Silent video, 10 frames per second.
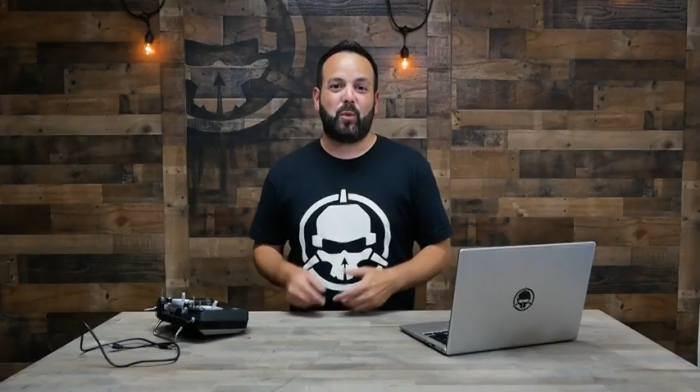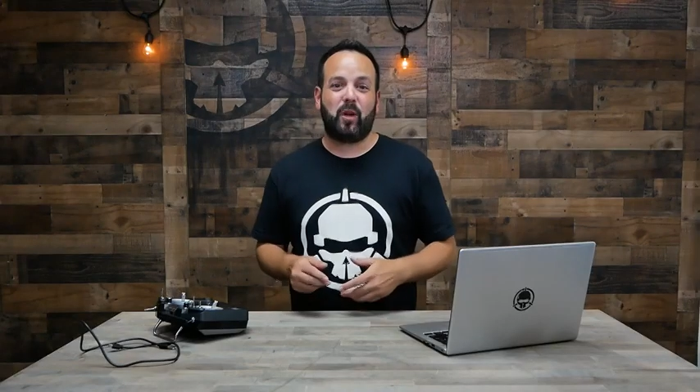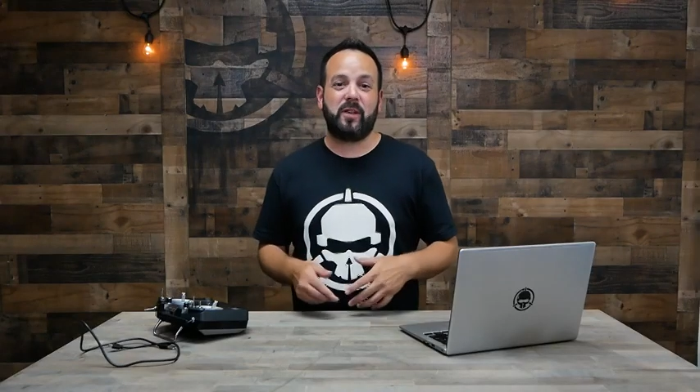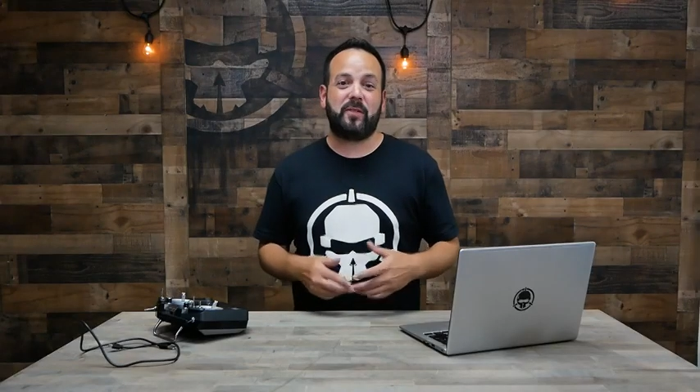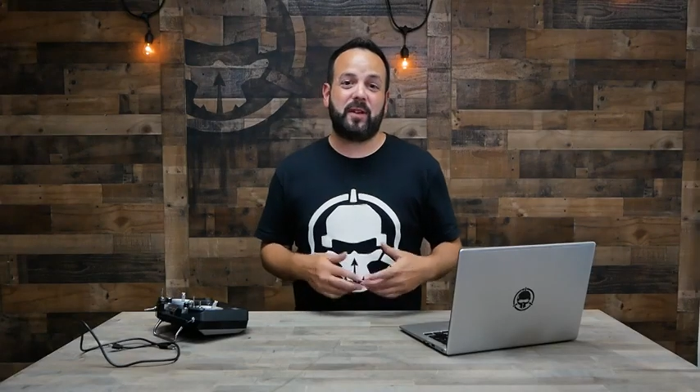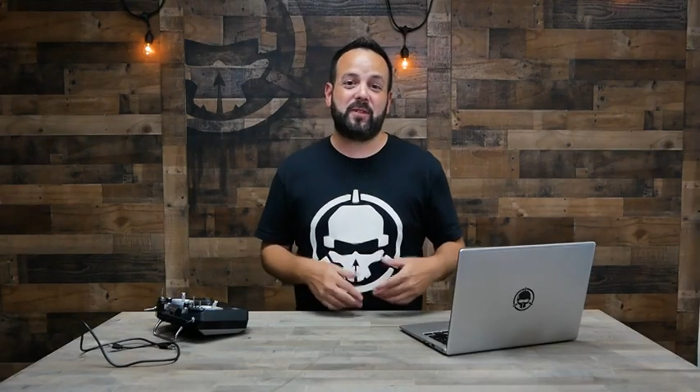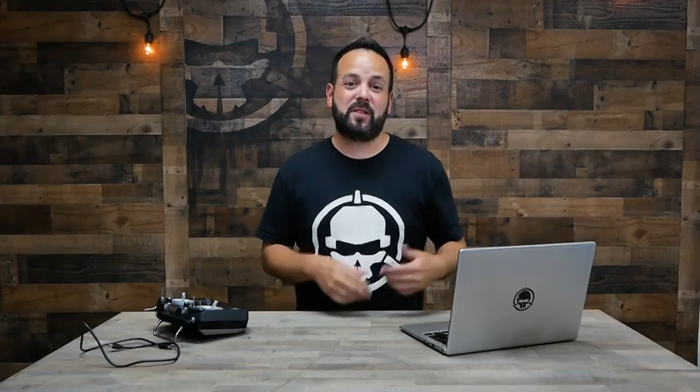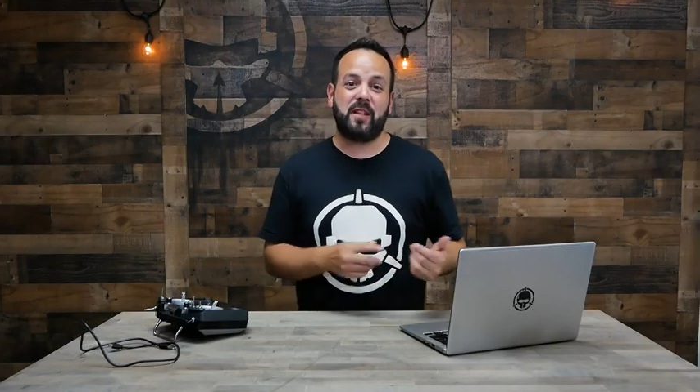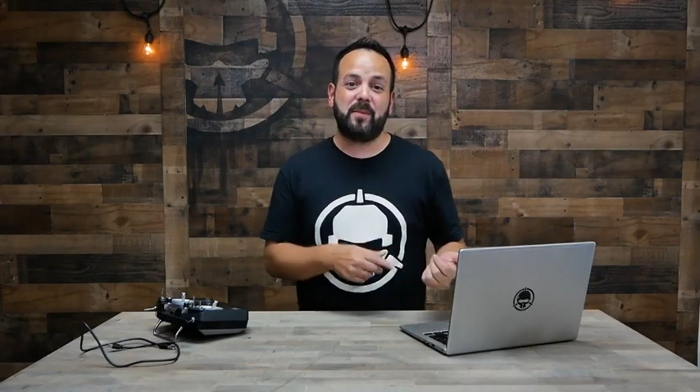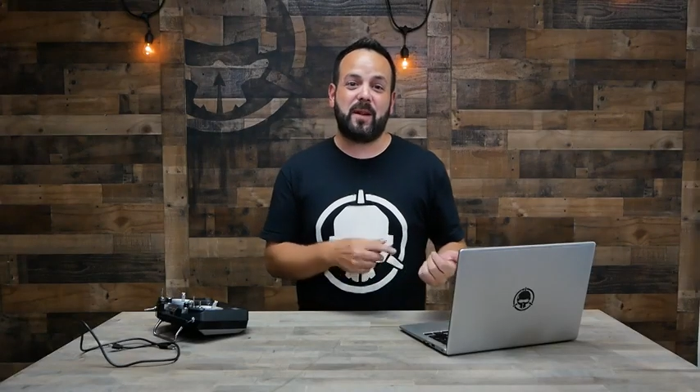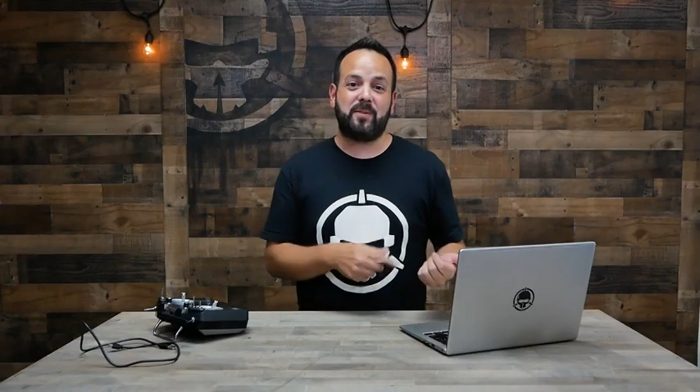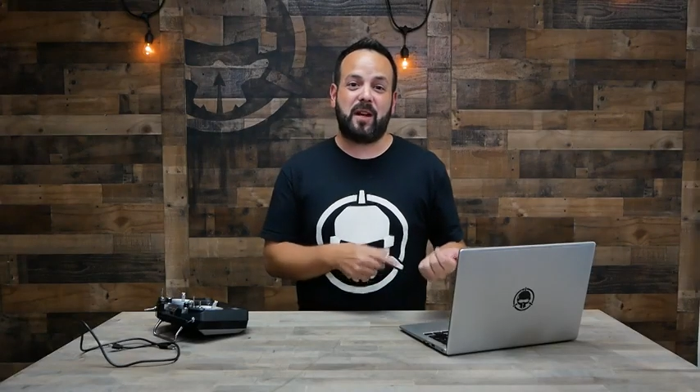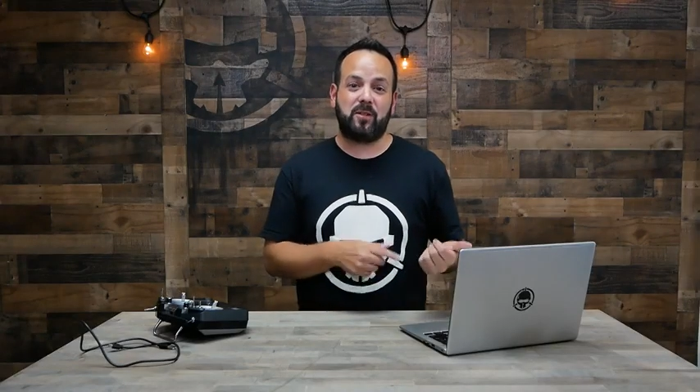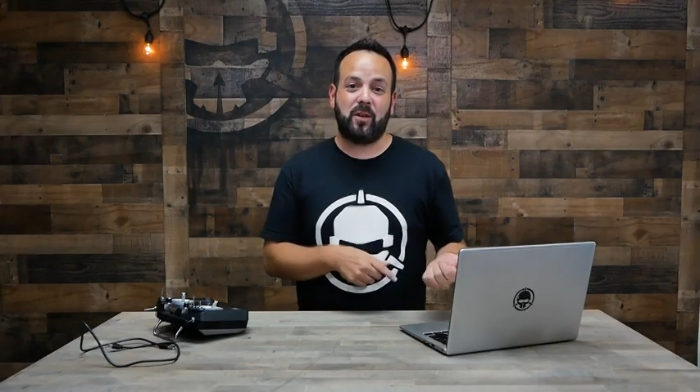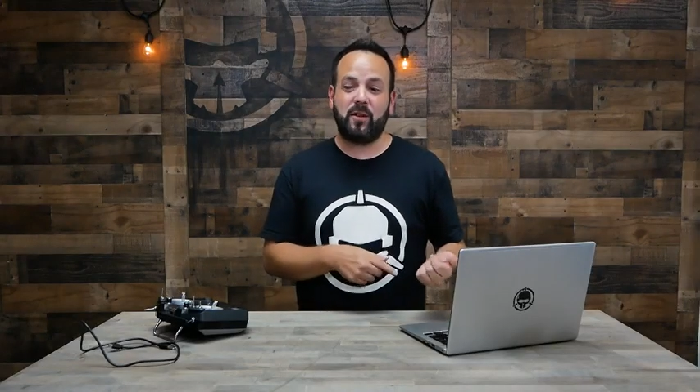While you've got the Steam app
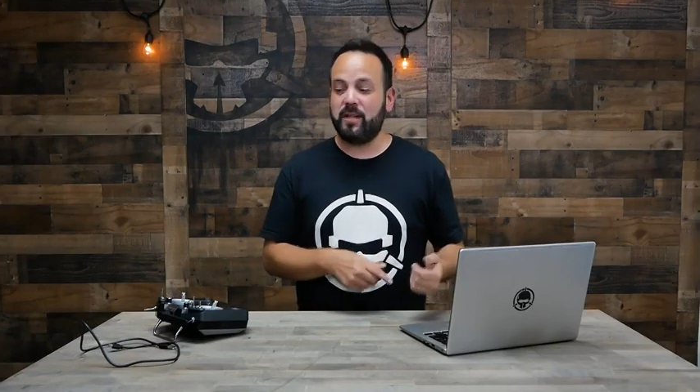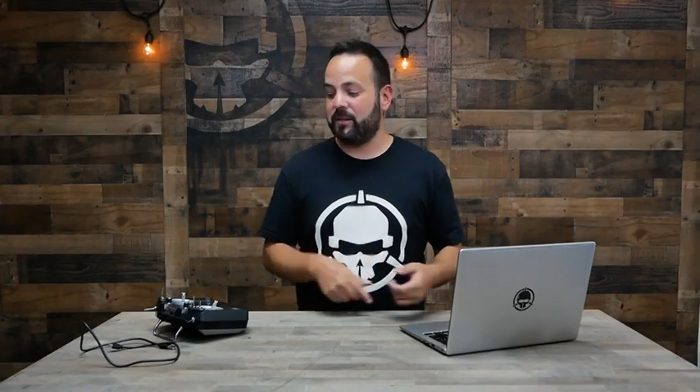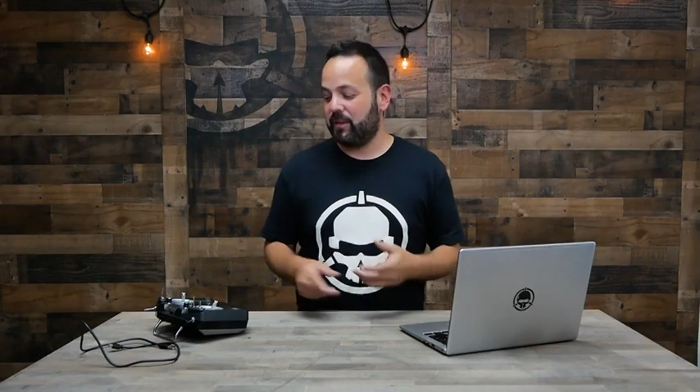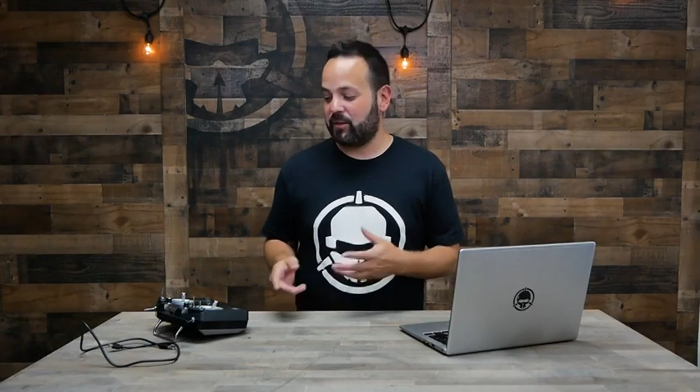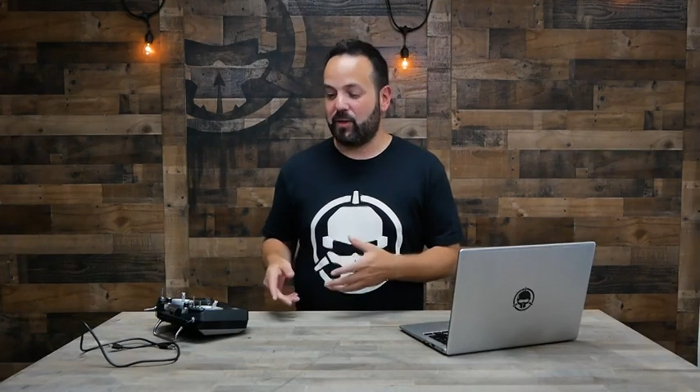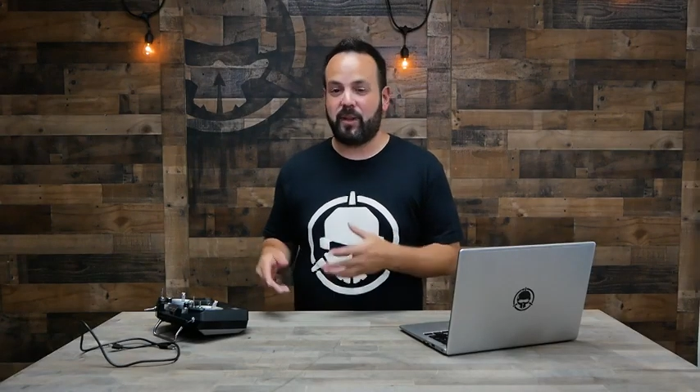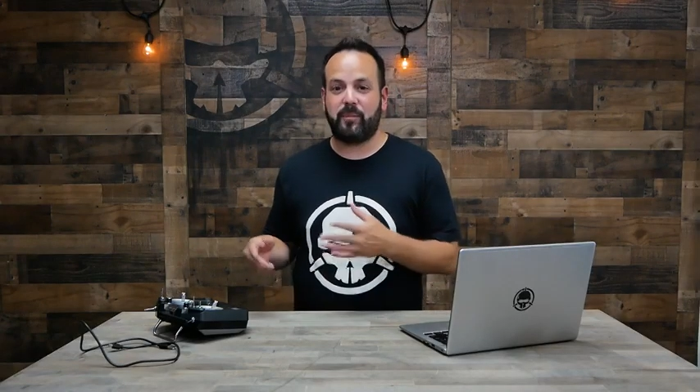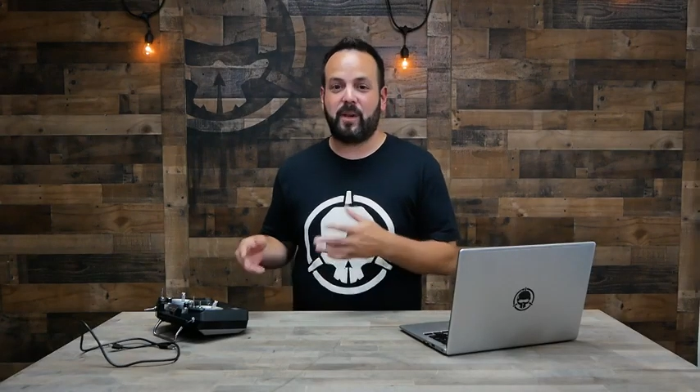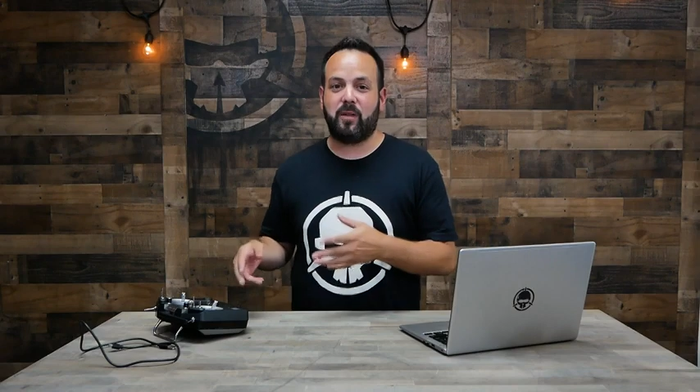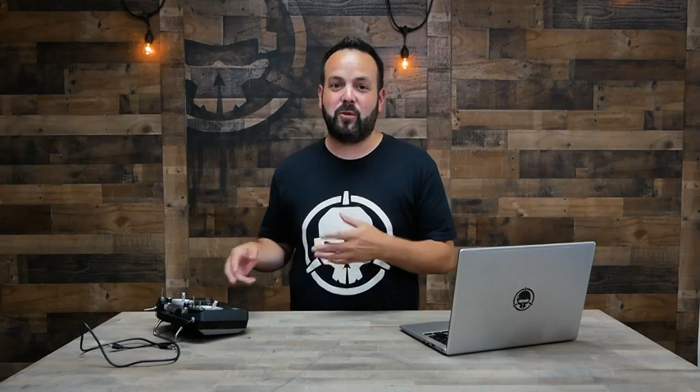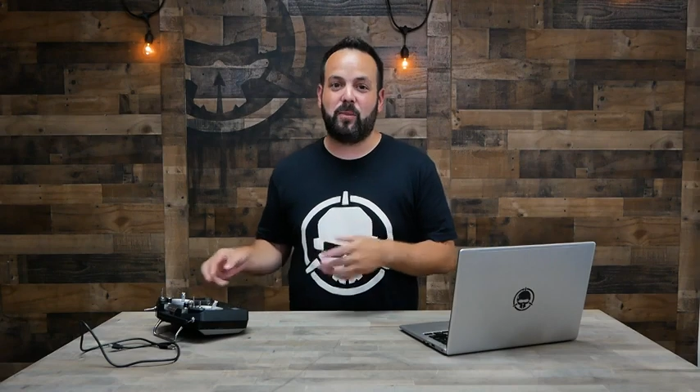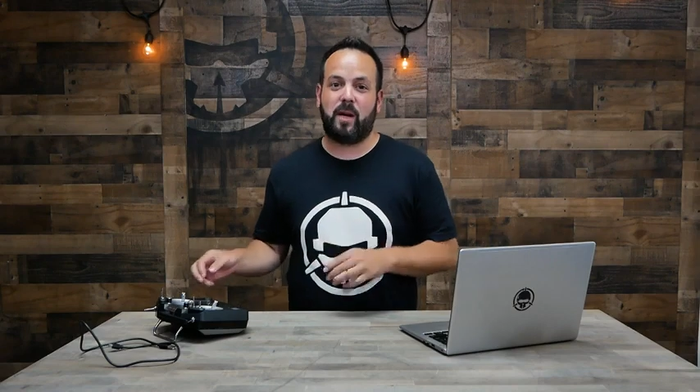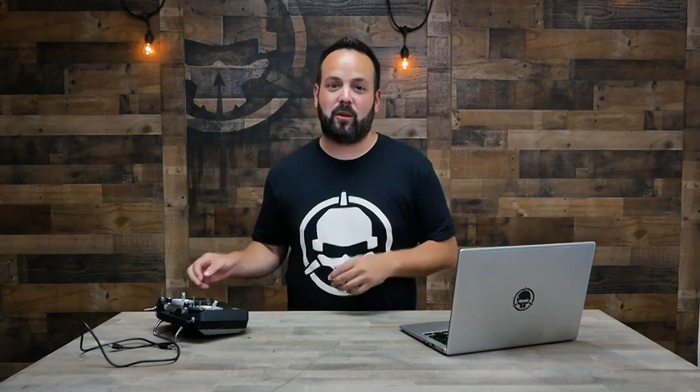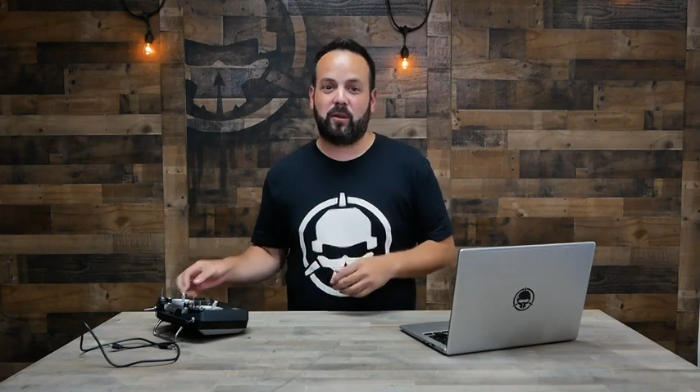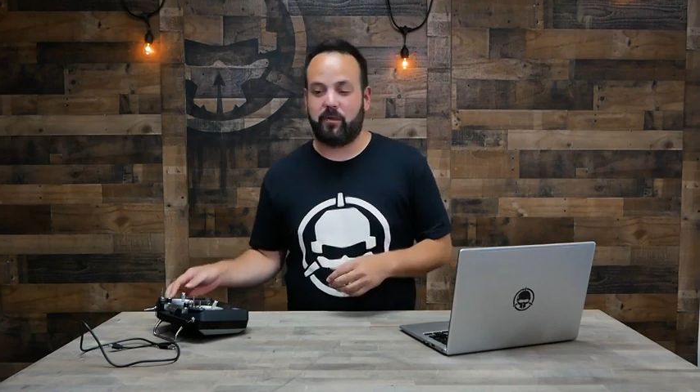downloading, let's go ahead and make a new
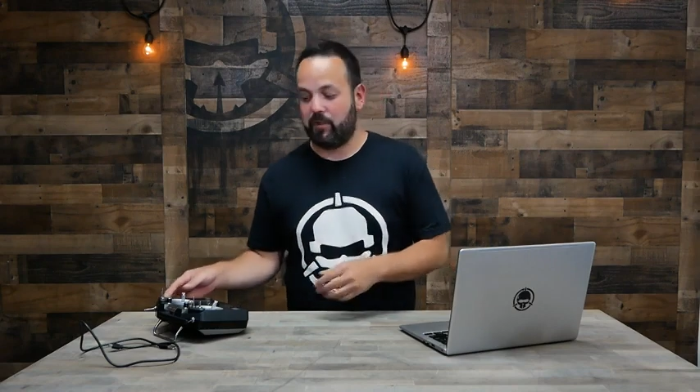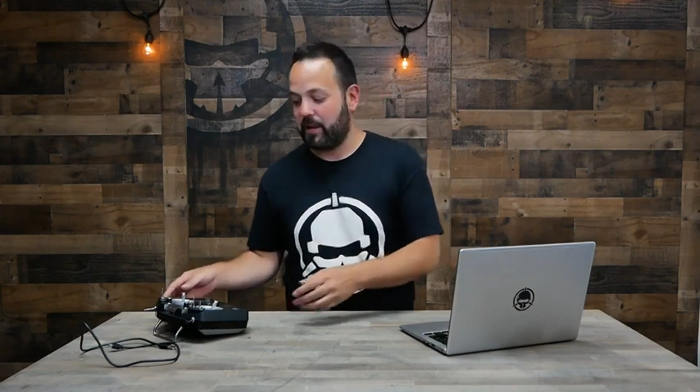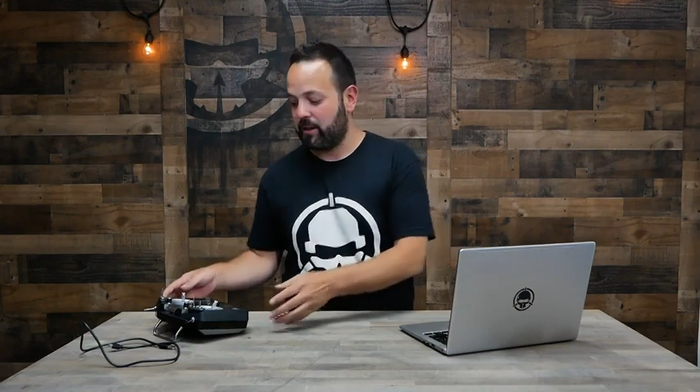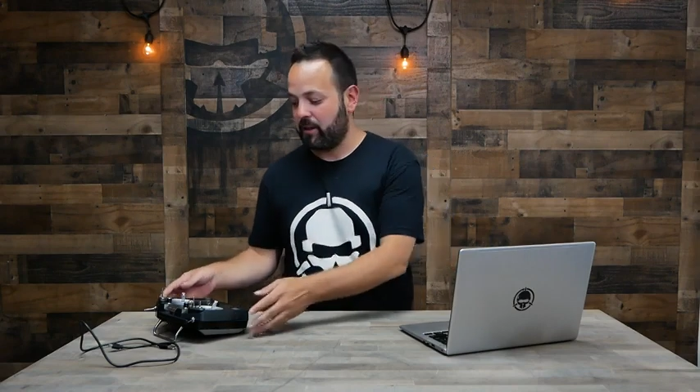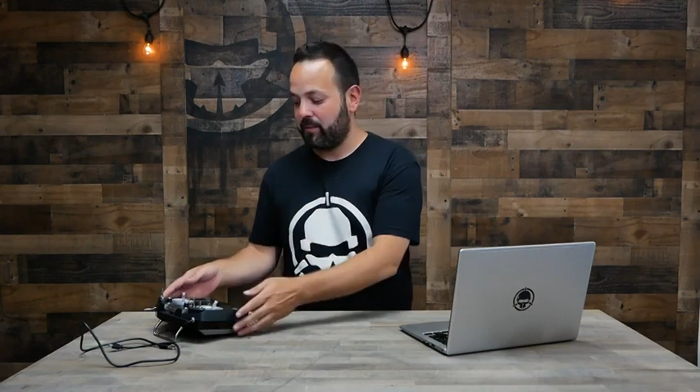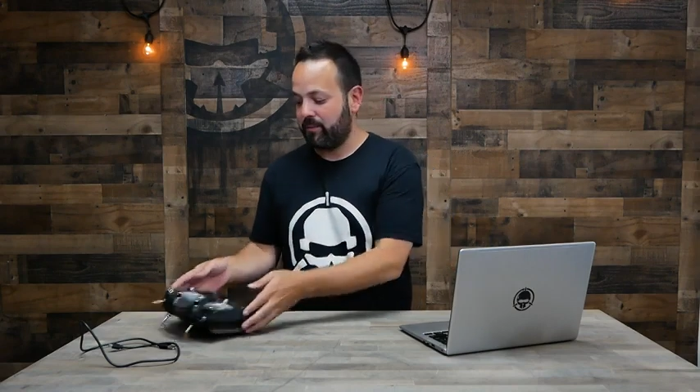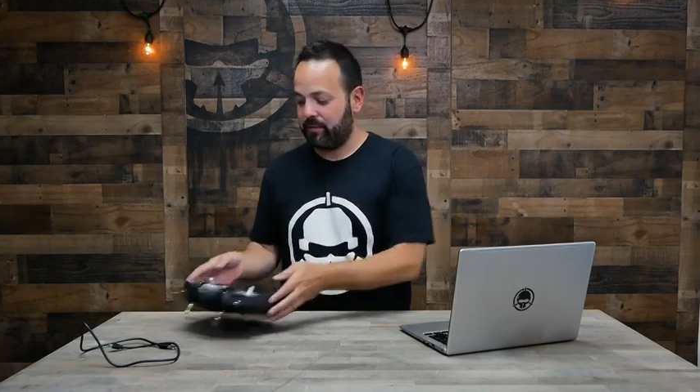model in the radio.